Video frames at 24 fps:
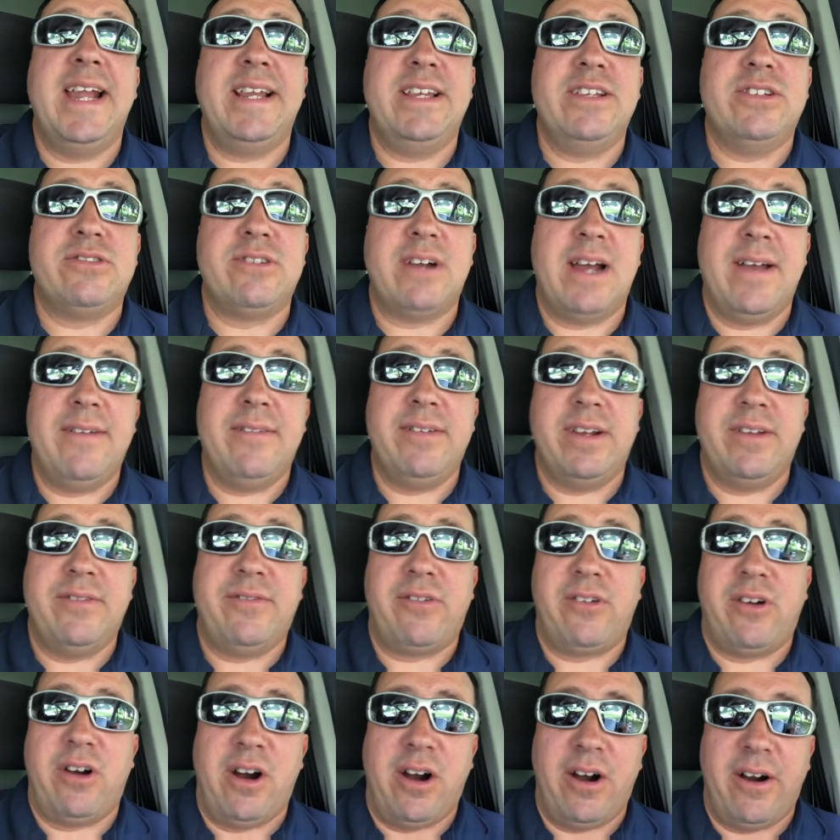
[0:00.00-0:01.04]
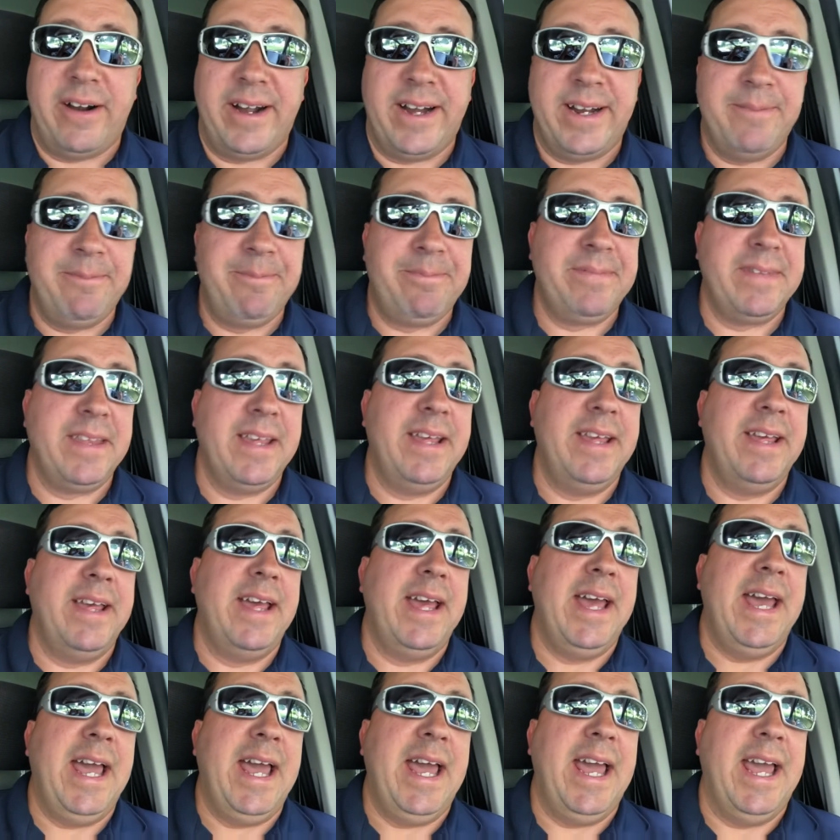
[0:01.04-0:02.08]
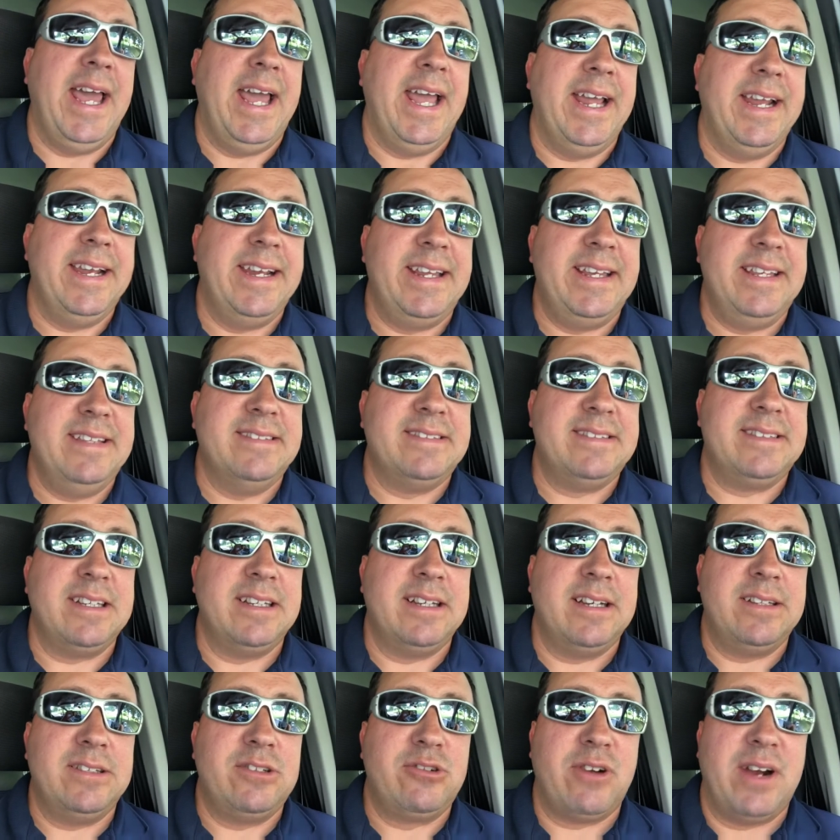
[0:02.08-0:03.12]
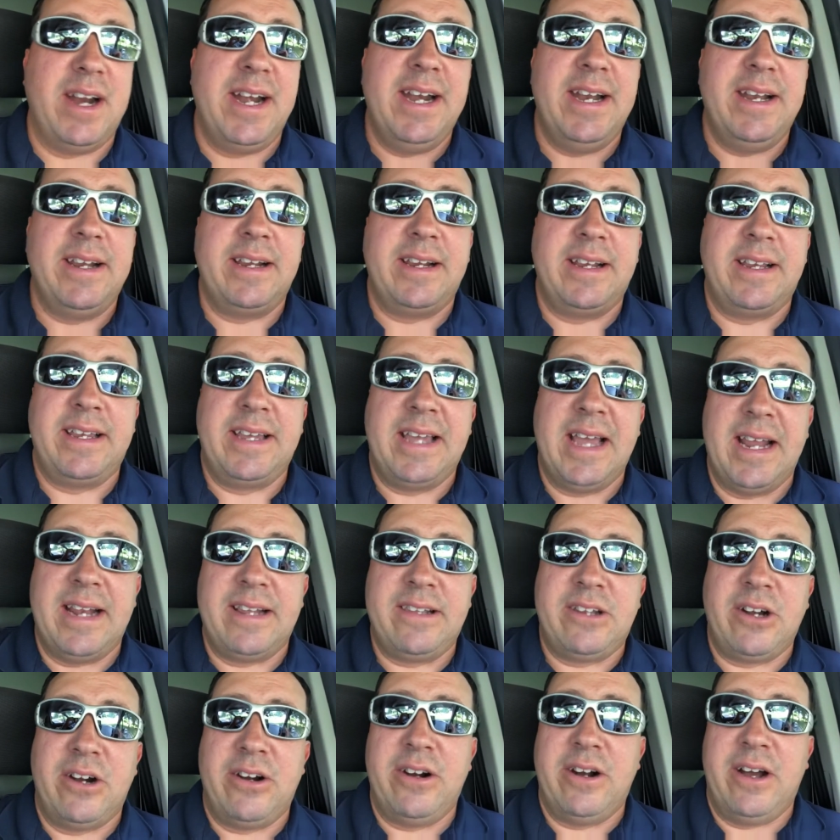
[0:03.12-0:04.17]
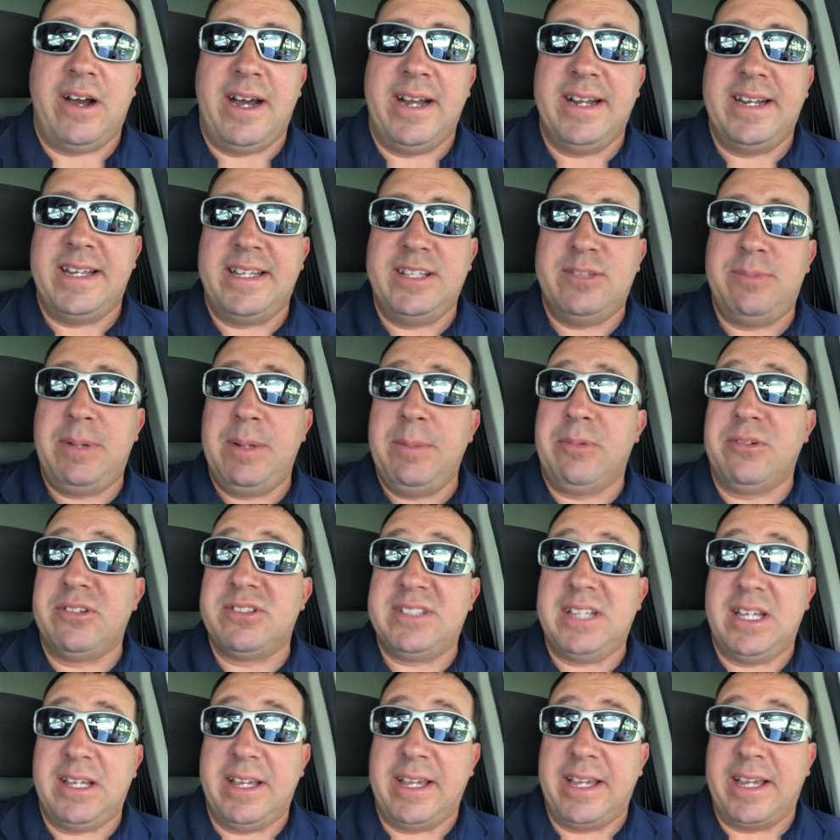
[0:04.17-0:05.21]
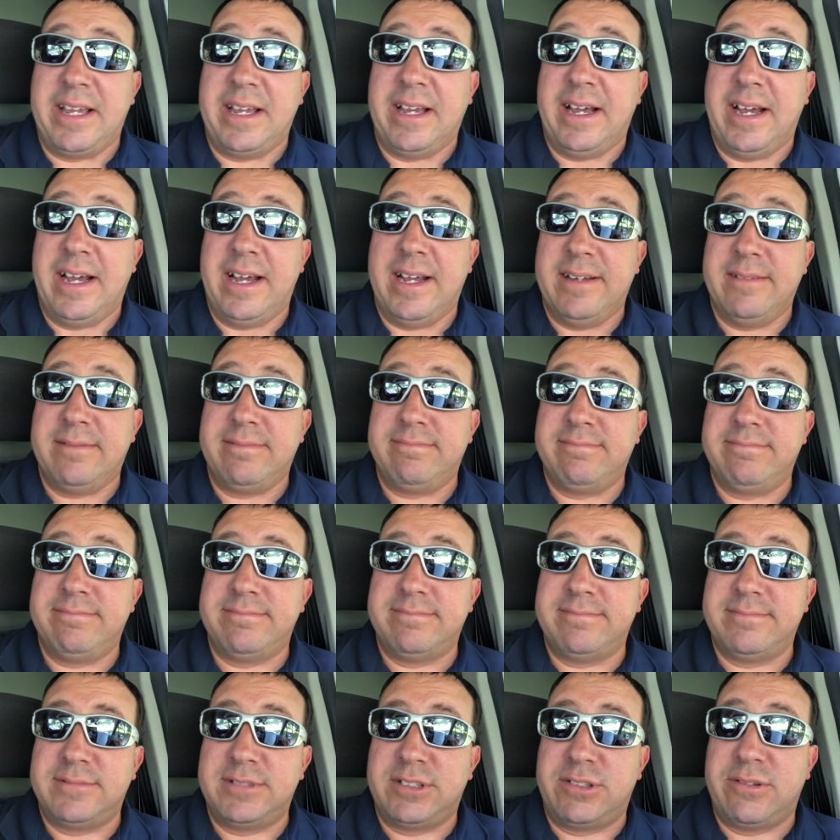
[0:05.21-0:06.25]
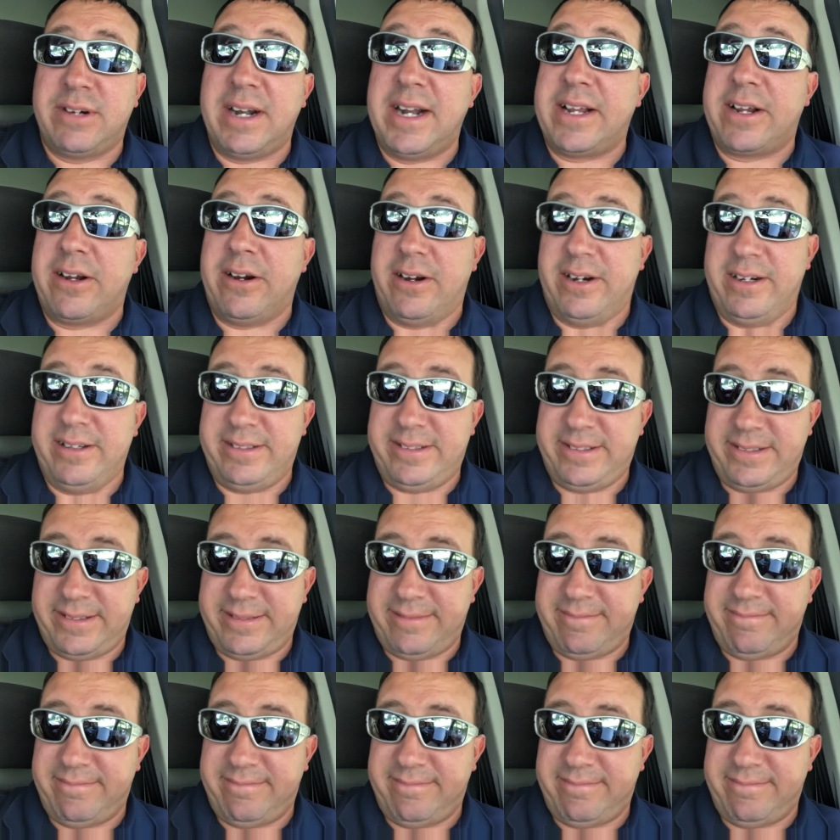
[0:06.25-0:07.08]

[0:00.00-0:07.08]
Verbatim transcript: He's driving a Ferrari, and he's trying to get dirt on these people selling uh, credit cards,